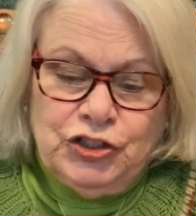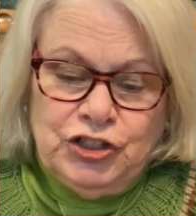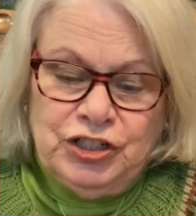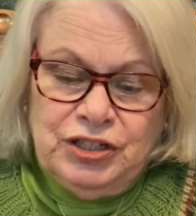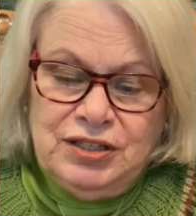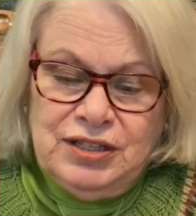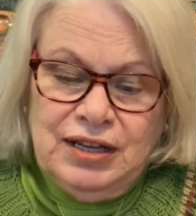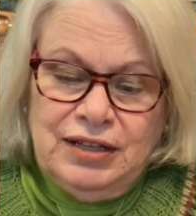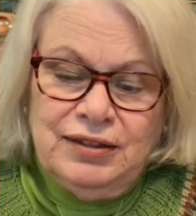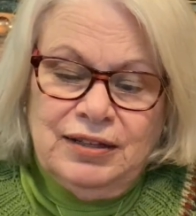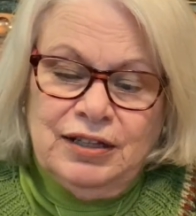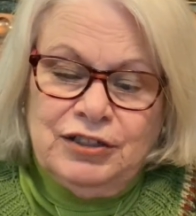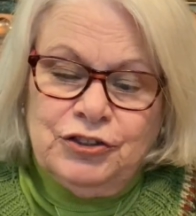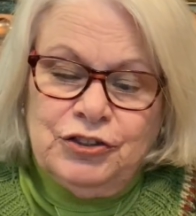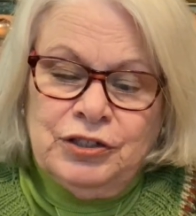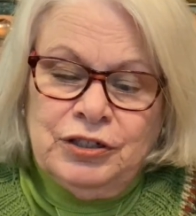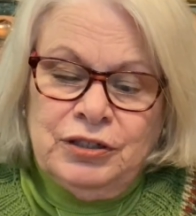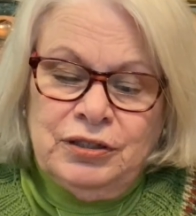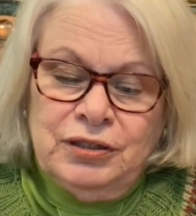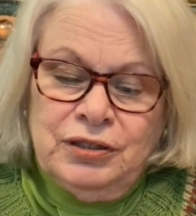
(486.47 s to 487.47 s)
She said that
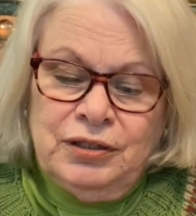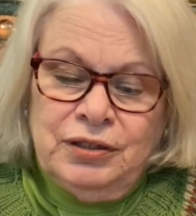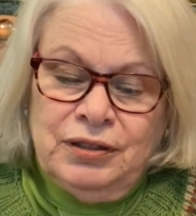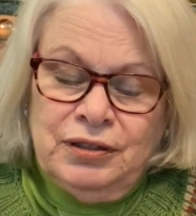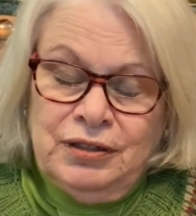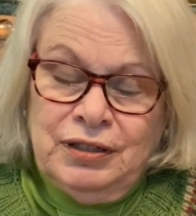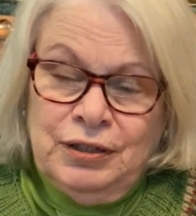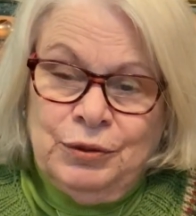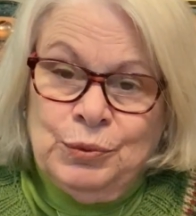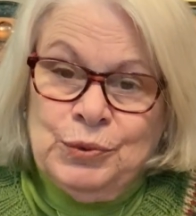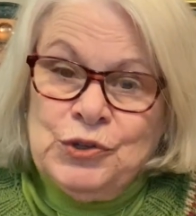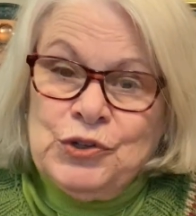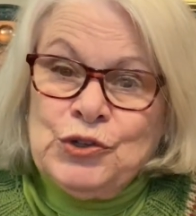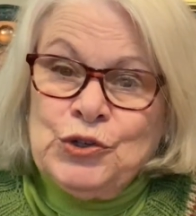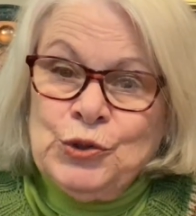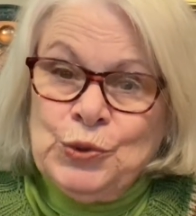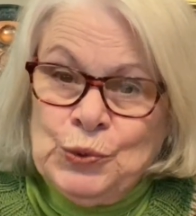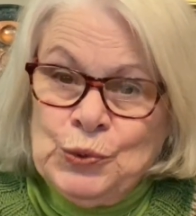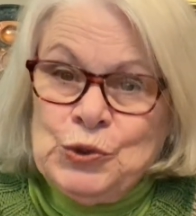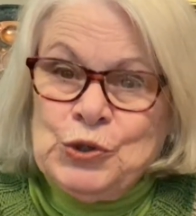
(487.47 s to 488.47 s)
it was
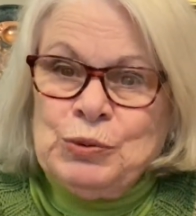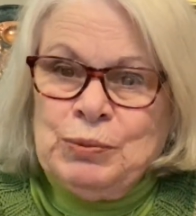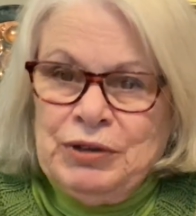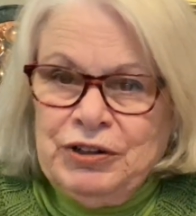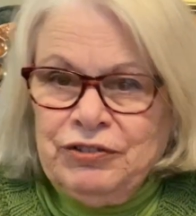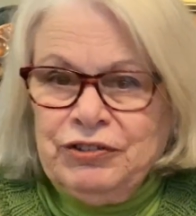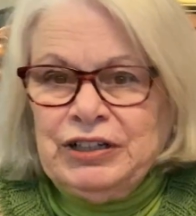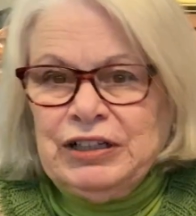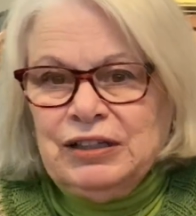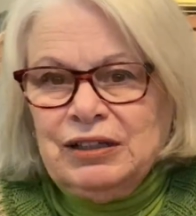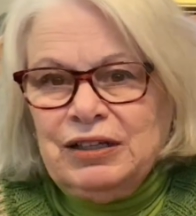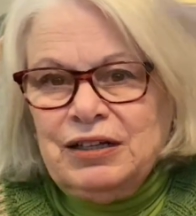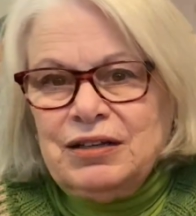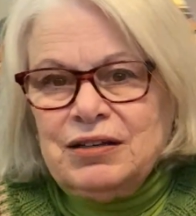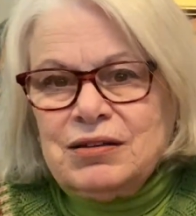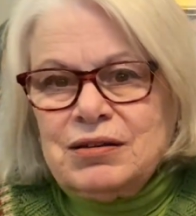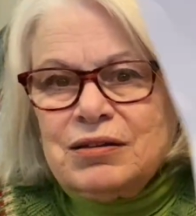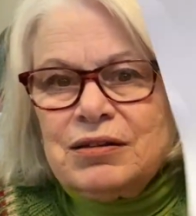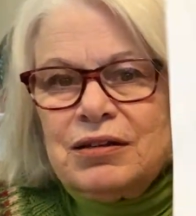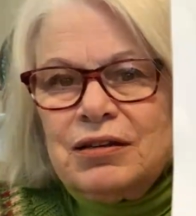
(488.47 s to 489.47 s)
soon to be
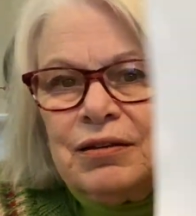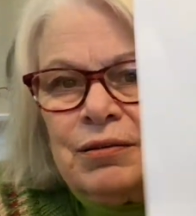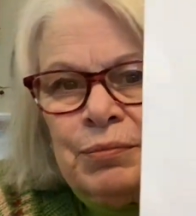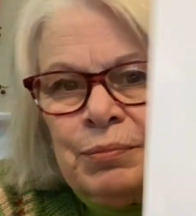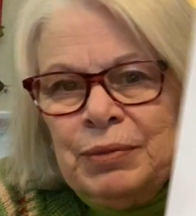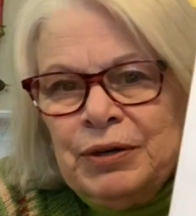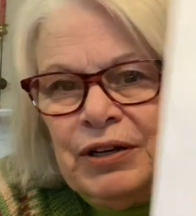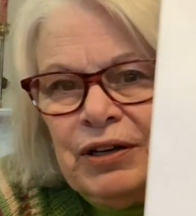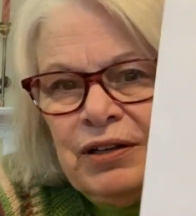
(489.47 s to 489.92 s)
released, but